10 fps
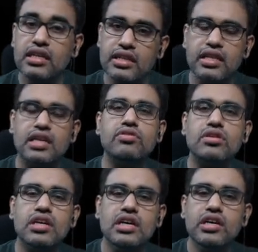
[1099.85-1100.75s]
Therefore,
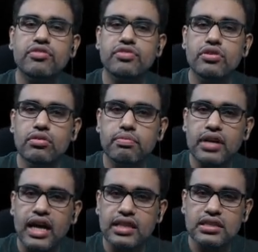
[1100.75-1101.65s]
few
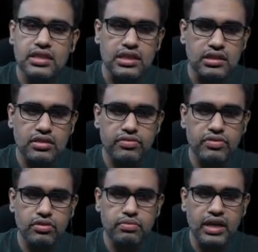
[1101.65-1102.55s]
branches
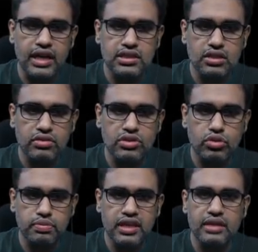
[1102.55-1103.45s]
of
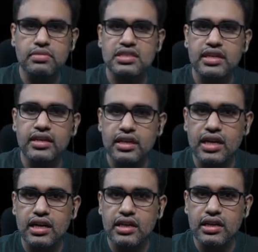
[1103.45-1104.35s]
superior mesenteric
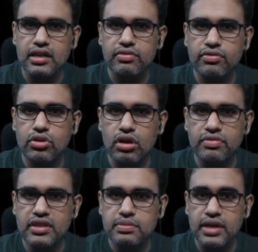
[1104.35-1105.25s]
artery, few of
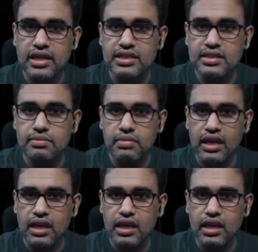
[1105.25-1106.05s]
its branches may